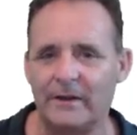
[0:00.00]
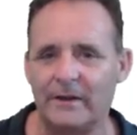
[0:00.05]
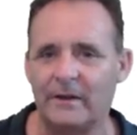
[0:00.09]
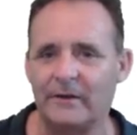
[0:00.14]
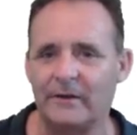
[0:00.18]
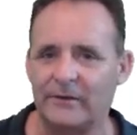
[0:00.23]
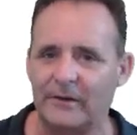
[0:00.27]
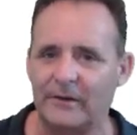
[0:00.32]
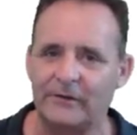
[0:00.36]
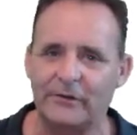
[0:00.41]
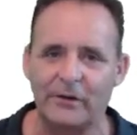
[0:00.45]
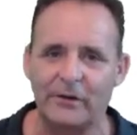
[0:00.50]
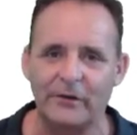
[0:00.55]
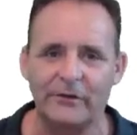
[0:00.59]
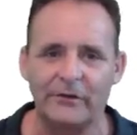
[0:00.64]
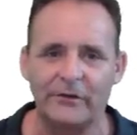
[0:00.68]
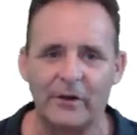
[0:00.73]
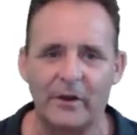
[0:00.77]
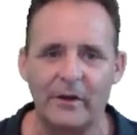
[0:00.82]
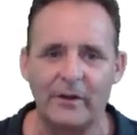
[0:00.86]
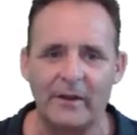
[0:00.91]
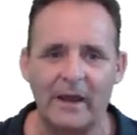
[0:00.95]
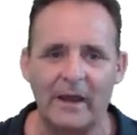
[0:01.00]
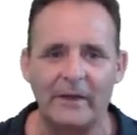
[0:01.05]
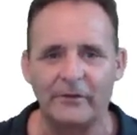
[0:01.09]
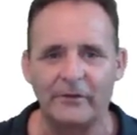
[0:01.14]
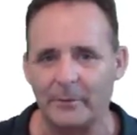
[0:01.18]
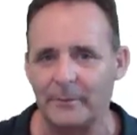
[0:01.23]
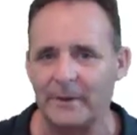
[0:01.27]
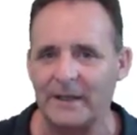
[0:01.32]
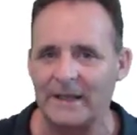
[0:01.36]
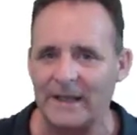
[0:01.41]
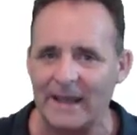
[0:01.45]
There's this concern that if
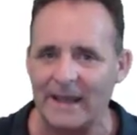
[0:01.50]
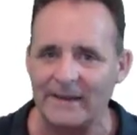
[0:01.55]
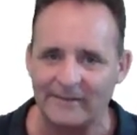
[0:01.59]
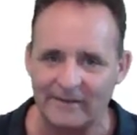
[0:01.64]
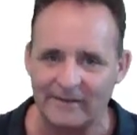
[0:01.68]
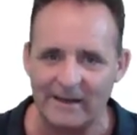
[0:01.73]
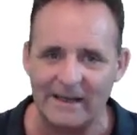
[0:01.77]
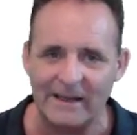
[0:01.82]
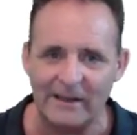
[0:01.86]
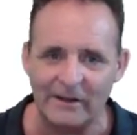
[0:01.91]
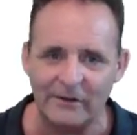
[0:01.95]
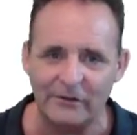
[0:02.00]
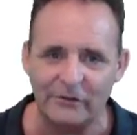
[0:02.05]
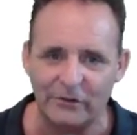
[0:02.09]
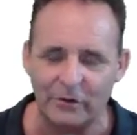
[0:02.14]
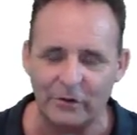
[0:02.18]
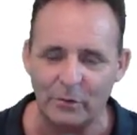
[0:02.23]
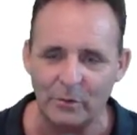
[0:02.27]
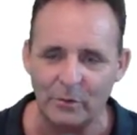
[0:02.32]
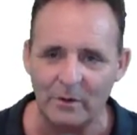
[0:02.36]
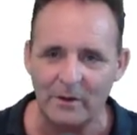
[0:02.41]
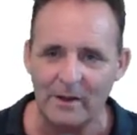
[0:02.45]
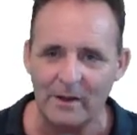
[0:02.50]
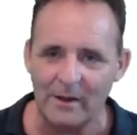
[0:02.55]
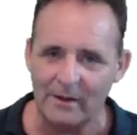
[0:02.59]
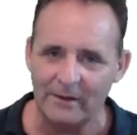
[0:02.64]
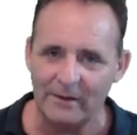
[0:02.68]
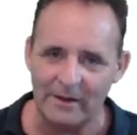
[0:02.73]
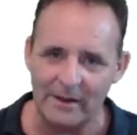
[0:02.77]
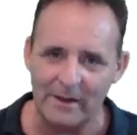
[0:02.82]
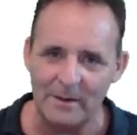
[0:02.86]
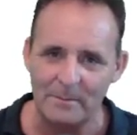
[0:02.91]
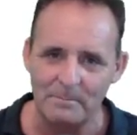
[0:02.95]
somebody gets into
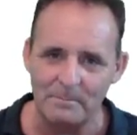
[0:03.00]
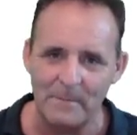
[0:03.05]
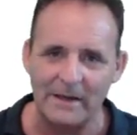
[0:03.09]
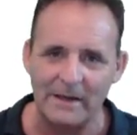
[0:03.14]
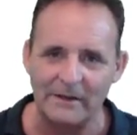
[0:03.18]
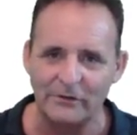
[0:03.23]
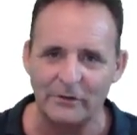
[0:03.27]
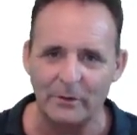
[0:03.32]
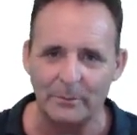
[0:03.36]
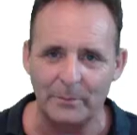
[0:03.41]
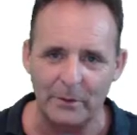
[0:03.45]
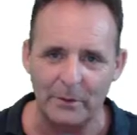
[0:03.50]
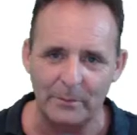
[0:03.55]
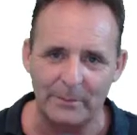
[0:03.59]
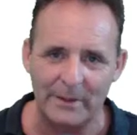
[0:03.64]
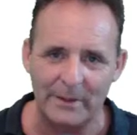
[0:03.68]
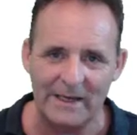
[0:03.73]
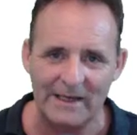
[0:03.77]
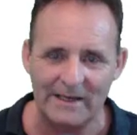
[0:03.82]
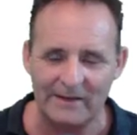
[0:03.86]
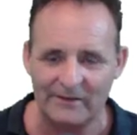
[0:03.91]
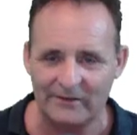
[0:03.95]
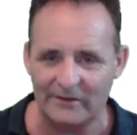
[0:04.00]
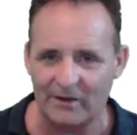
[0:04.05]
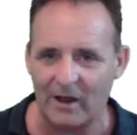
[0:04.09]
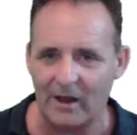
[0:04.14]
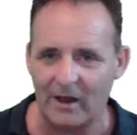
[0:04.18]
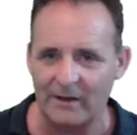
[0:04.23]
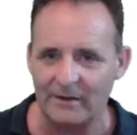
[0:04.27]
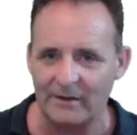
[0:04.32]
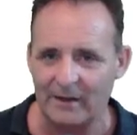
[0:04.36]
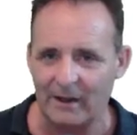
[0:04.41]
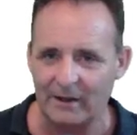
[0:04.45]
the main W P
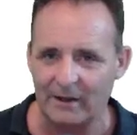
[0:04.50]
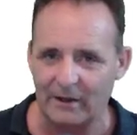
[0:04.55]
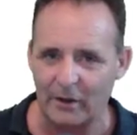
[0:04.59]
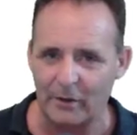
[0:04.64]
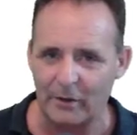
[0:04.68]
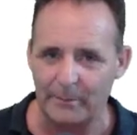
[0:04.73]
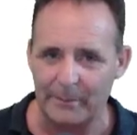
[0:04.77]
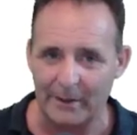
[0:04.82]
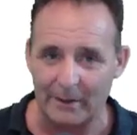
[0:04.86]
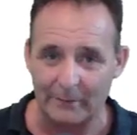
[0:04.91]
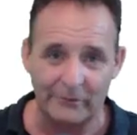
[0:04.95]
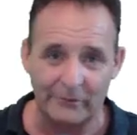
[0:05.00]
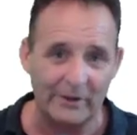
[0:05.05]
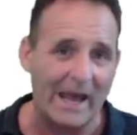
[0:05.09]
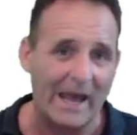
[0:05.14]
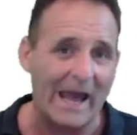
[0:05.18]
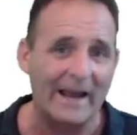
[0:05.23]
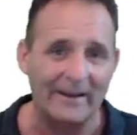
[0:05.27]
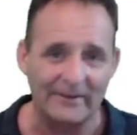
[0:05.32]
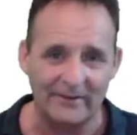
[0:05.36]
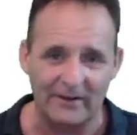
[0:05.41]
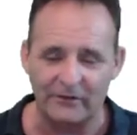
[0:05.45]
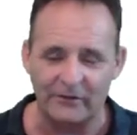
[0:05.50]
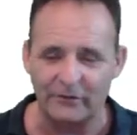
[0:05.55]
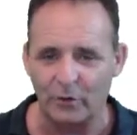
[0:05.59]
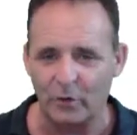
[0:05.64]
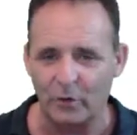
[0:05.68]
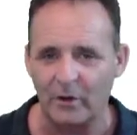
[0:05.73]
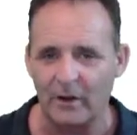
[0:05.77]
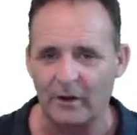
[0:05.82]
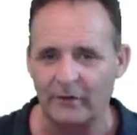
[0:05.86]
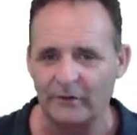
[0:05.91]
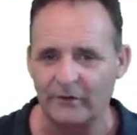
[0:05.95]
site, that they're going to be able to access
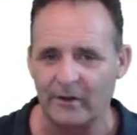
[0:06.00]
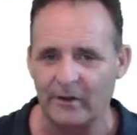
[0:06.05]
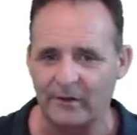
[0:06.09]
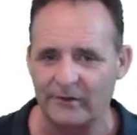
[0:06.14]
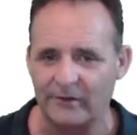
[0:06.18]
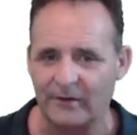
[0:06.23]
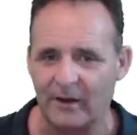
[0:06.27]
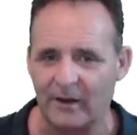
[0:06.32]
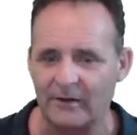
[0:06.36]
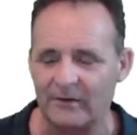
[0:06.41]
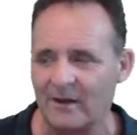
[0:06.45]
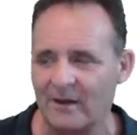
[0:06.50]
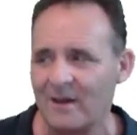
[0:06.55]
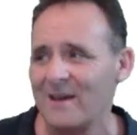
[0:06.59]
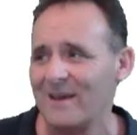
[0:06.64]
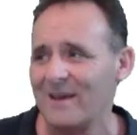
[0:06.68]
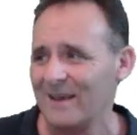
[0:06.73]
all those other sites.